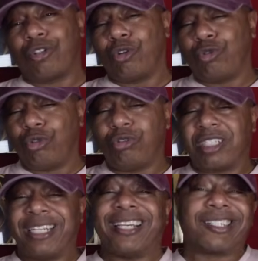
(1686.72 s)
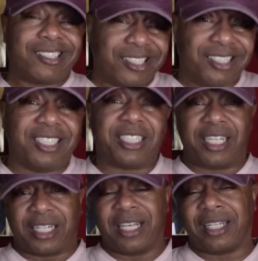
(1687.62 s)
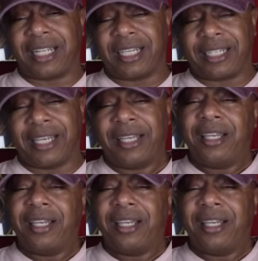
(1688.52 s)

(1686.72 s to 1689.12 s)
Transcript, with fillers: know dudes in there could get down like that?